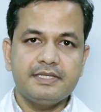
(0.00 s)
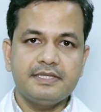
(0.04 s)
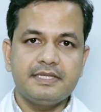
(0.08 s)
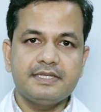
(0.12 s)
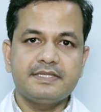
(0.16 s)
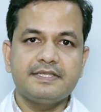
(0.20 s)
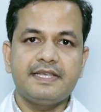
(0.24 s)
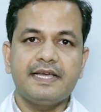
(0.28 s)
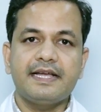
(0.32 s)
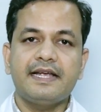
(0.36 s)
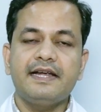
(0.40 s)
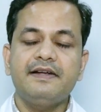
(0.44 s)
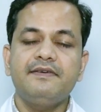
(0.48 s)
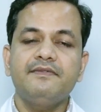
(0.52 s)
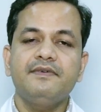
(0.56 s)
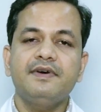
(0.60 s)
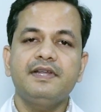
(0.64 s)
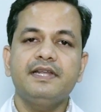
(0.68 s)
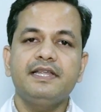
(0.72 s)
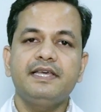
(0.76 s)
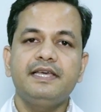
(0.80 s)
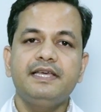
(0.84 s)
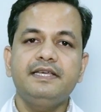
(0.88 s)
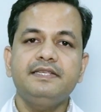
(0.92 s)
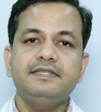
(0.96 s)
The second
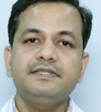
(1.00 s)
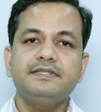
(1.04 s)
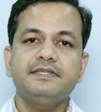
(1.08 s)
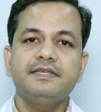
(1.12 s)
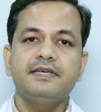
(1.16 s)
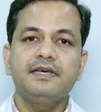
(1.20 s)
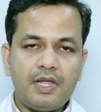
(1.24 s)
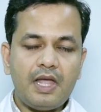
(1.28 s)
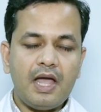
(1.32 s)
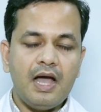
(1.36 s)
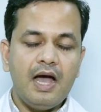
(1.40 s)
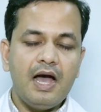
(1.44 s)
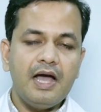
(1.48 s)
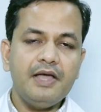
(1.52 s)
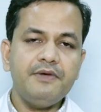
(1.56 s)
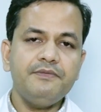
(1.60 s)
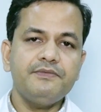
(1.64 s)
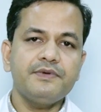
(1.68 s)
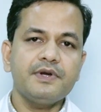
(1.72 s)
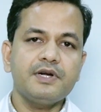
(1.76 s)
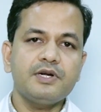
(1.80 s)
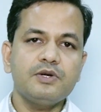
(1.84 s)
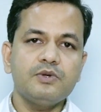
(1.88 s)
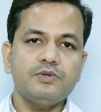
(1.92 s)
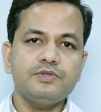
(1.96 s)
one is high
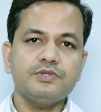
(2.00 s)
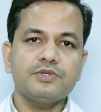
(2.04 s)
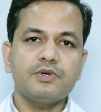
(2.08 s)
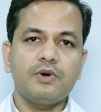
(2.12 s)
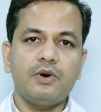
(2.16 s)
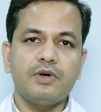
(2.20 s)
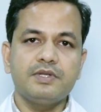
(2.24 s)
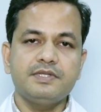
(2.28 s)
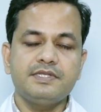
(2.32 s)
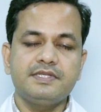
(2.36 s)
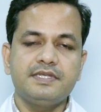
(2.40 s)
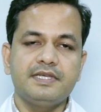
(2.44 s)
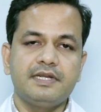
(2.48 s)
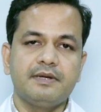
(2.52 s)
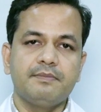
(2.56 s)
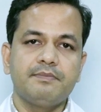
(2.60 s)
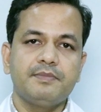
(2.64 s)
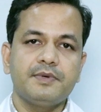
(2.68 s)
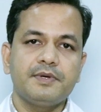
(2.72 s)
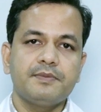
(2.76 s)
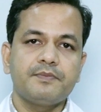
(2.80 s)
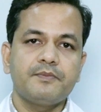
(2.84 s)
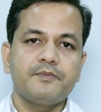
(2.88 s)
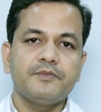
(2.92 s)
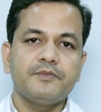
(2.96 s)
fructose corn syrup.